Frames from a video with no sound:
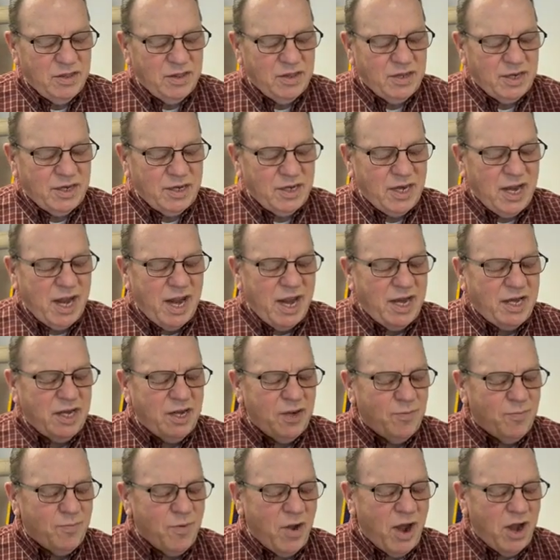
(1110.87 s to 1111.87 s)
the
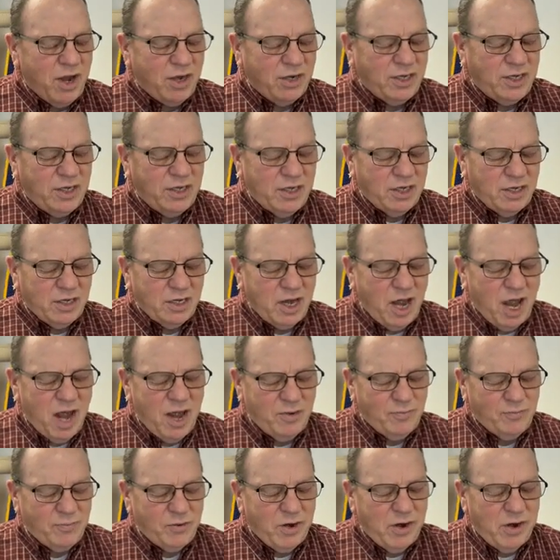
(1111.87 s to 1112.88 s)
Nag Hammadi
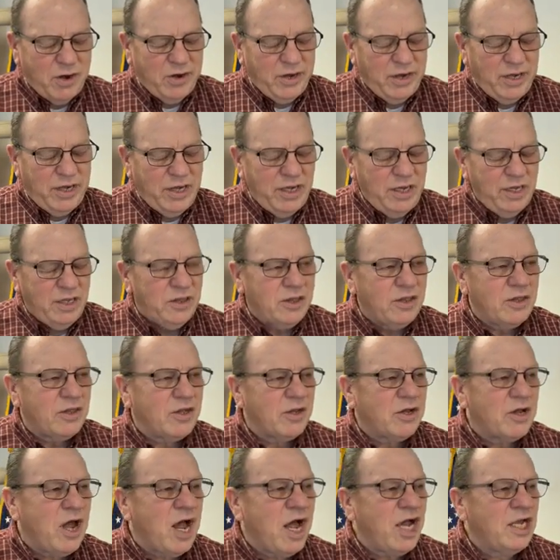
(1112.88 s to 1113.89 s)
Library,
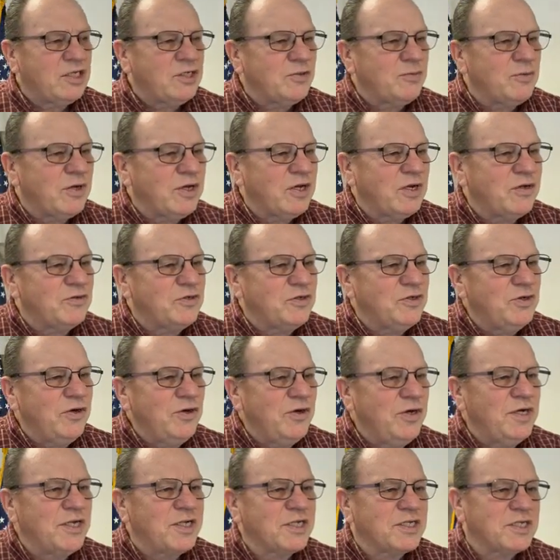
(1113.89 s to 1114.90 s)
the Gospel of
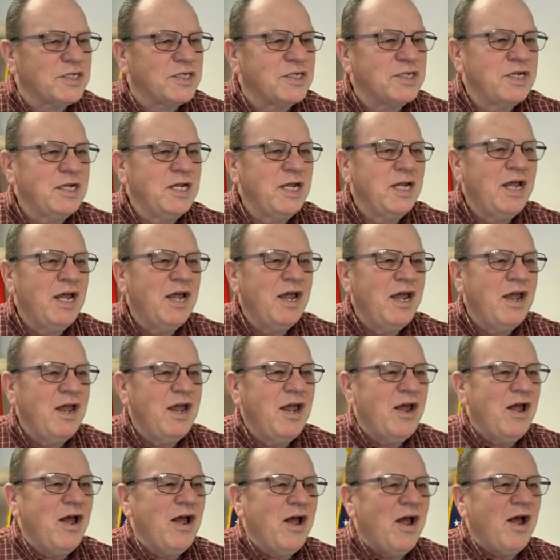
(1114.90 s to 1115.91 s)
Judas.
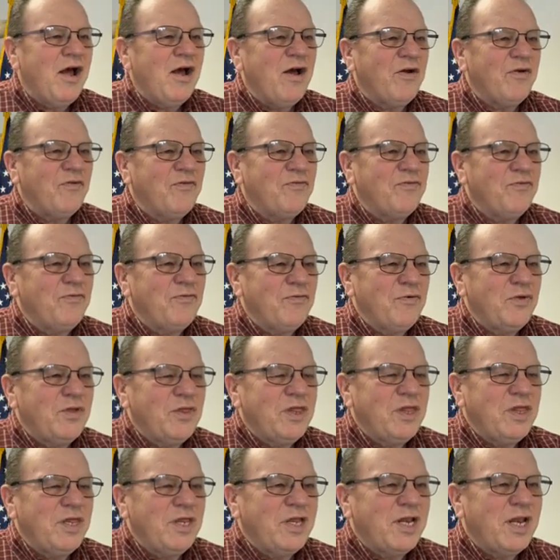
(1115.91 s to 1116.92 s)

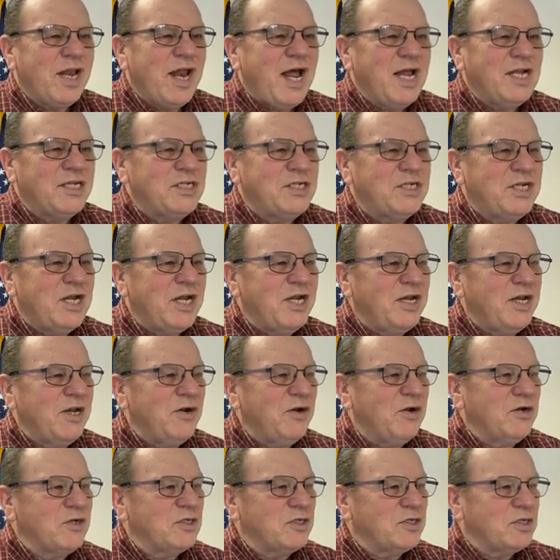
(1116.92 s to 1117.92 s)
Within the last 10
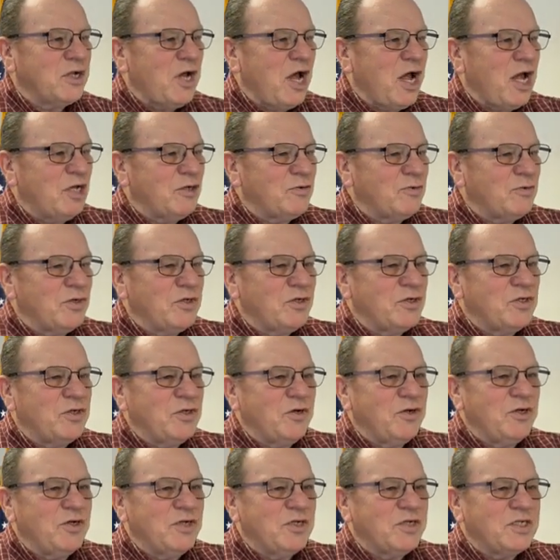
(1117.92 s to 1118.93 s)
years, the Gospel of
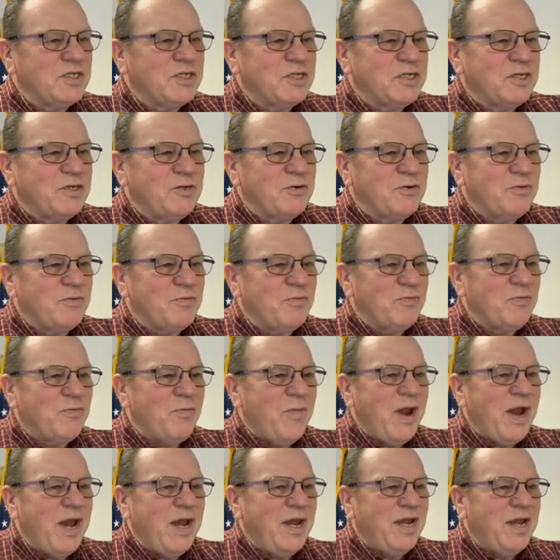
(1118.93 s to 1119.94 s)
Judas
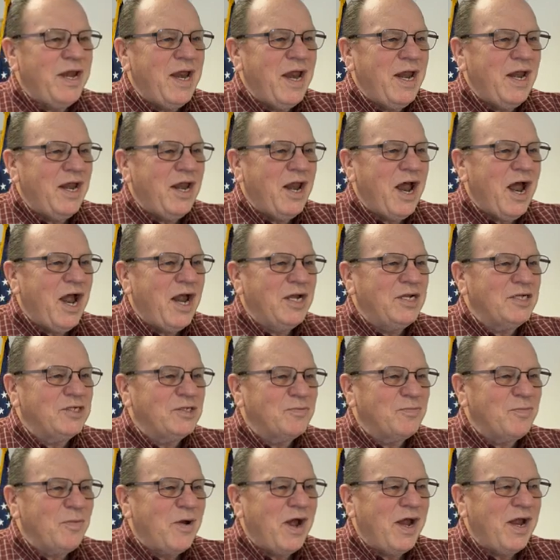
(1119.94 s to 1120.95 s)
made
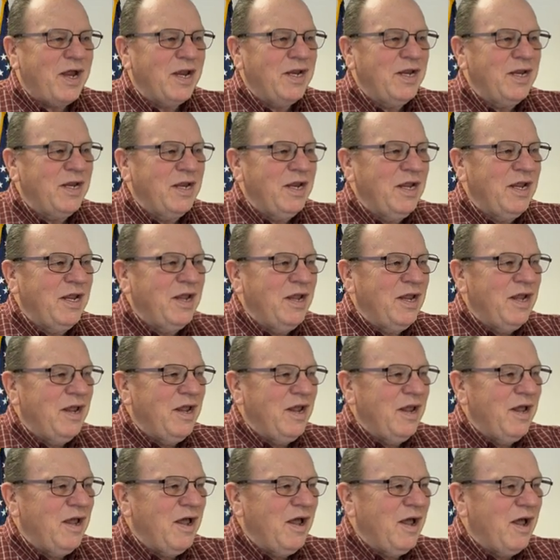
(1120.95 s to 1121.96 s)
headlines by
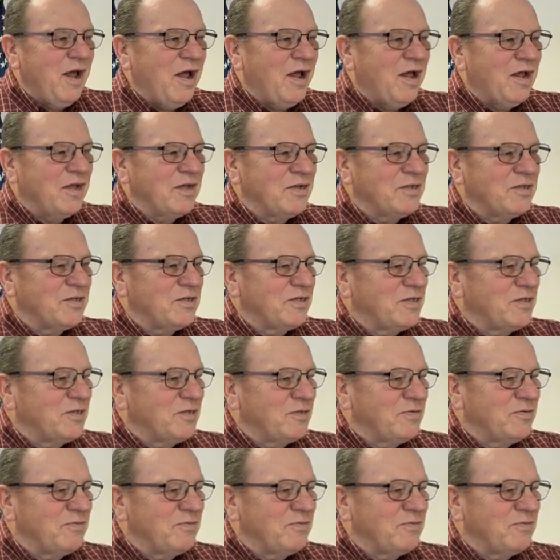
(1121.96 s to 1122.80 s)
the